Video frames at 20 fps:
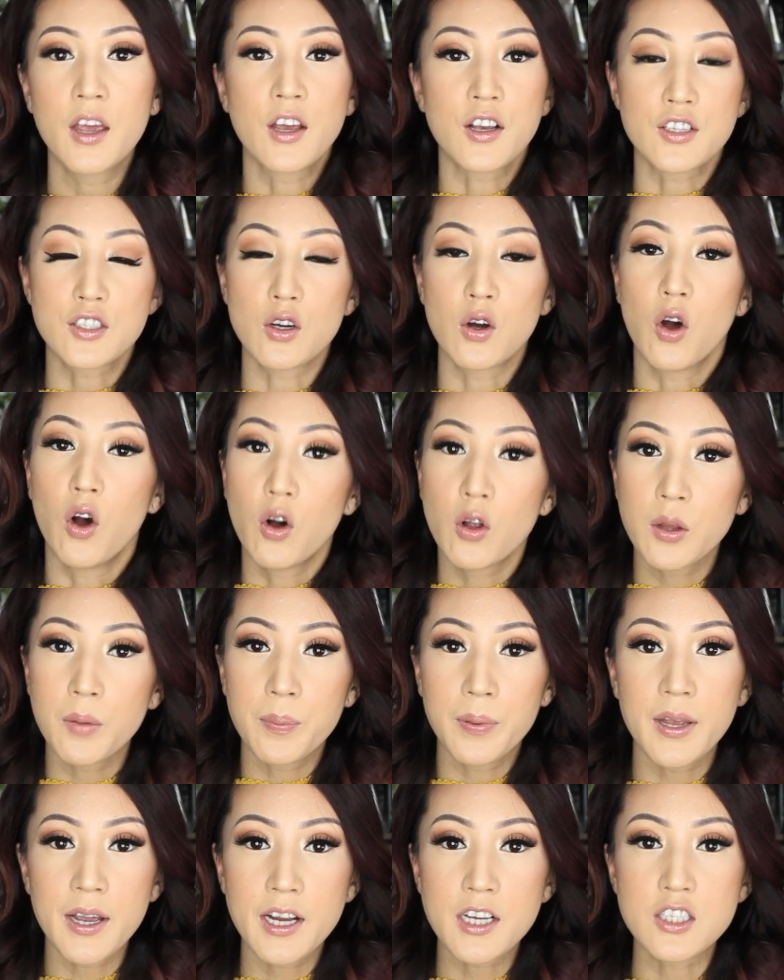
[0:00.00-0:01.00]
So
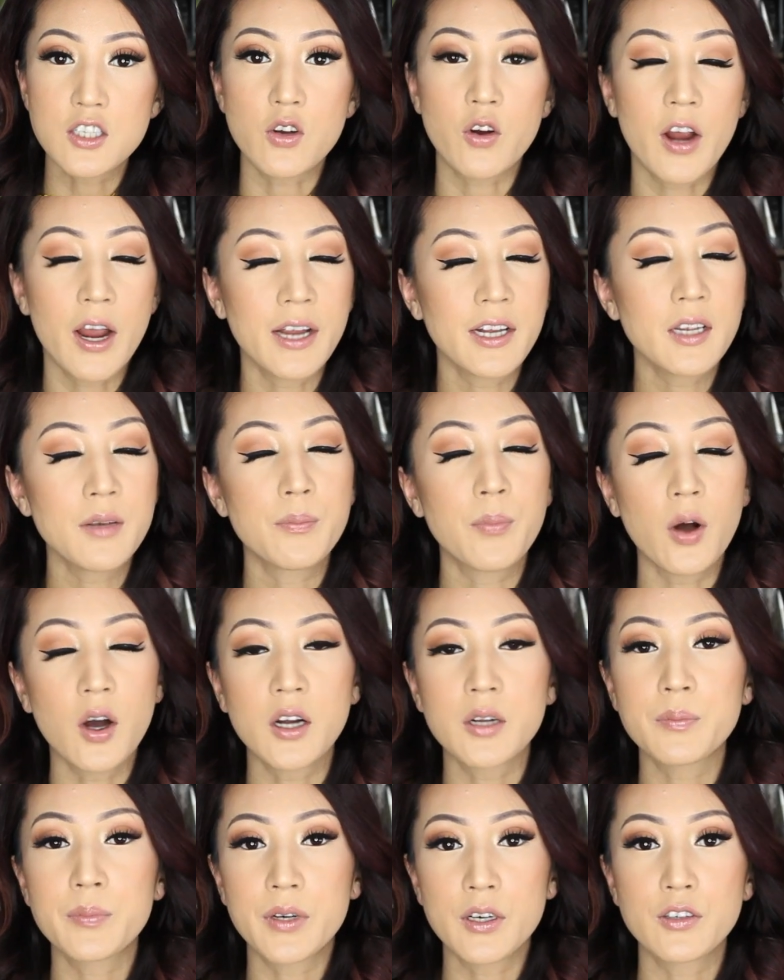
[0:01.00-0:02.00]
Olaplex or any
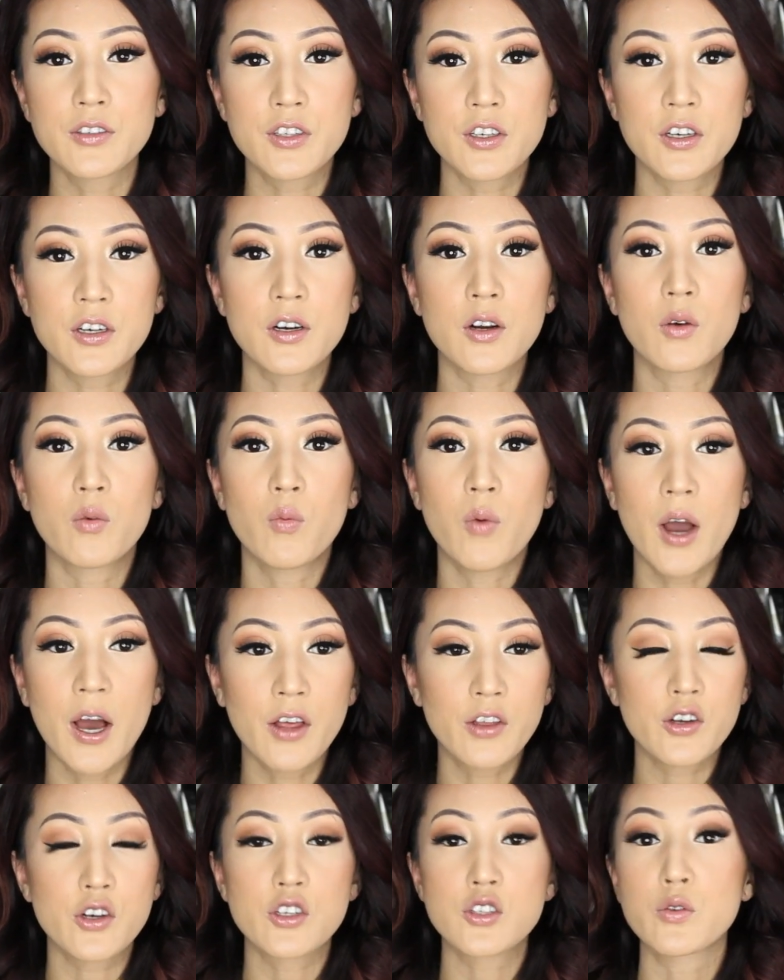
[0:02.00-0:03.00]
bond builder,
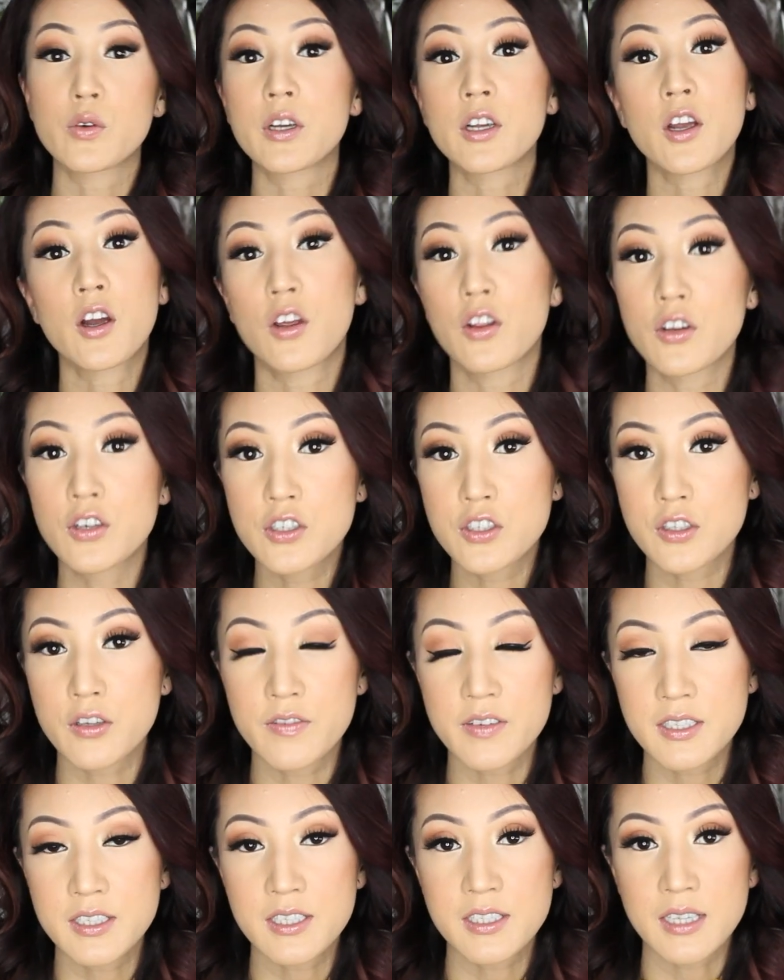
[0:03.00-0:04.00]
while you're doing color
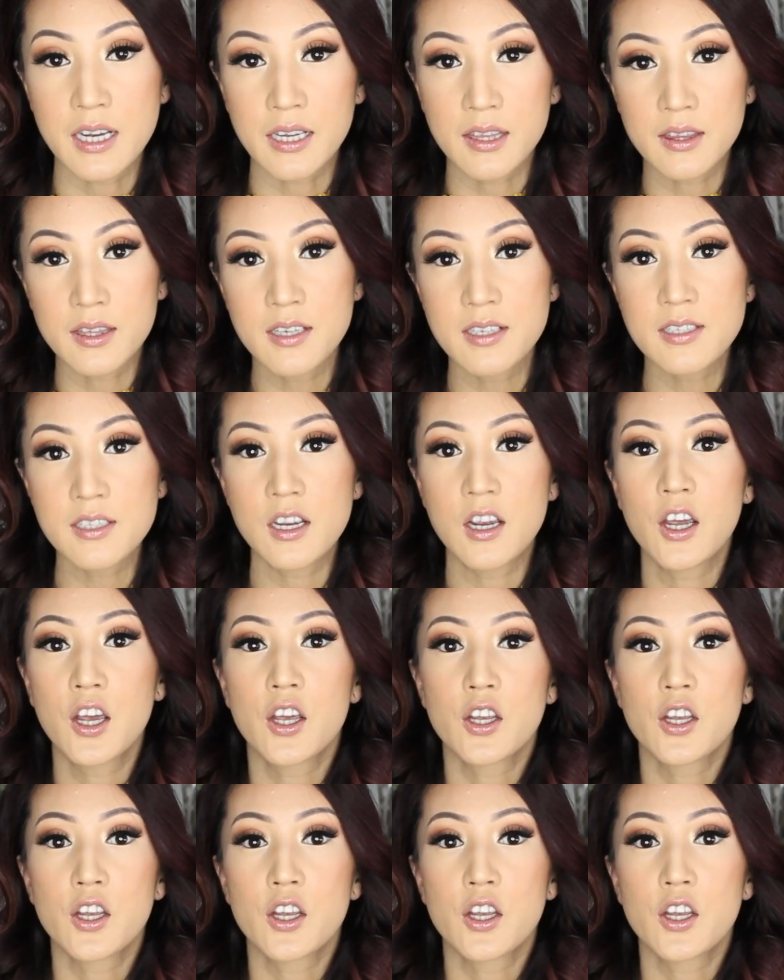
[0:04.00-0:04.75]
services like this,